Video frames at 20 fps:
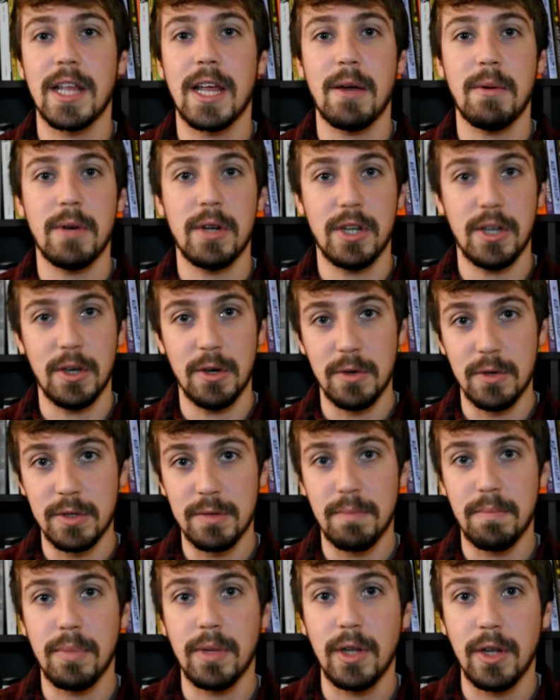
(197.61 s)
they would
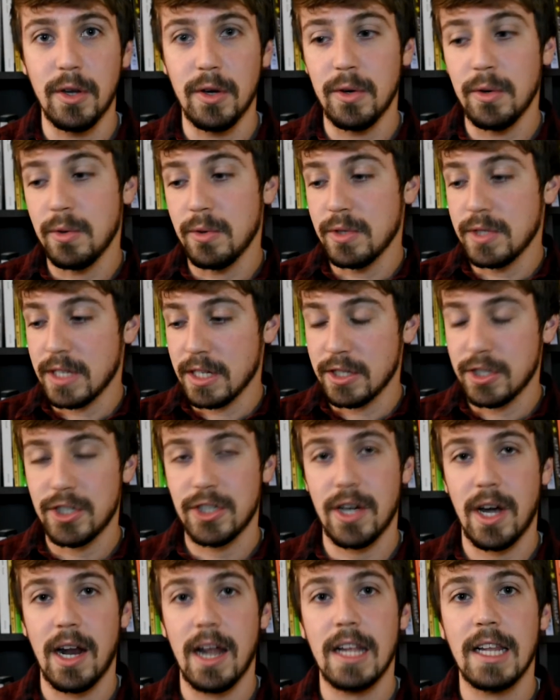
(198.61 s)
use blues and
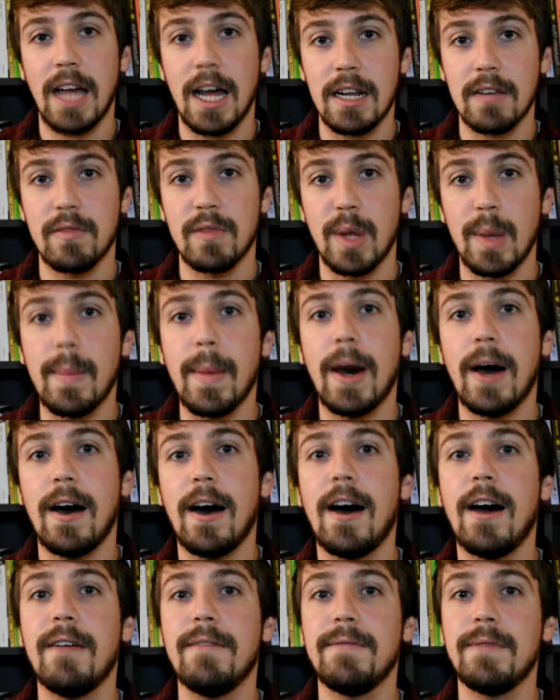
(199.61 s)
shut a lot of them
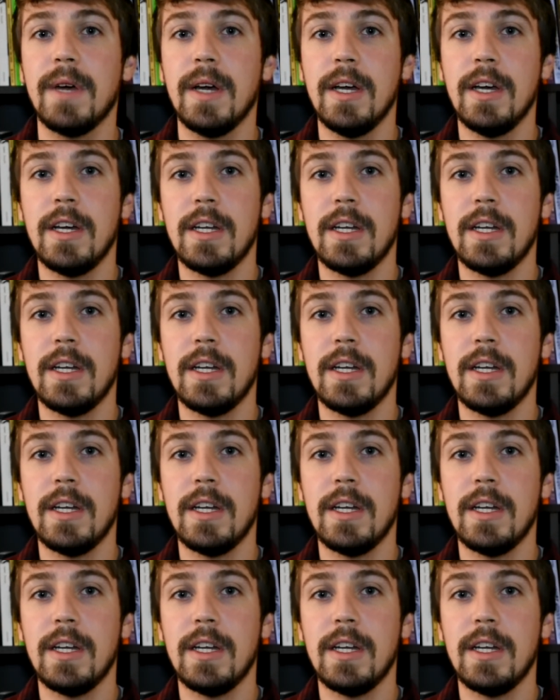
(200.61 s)
off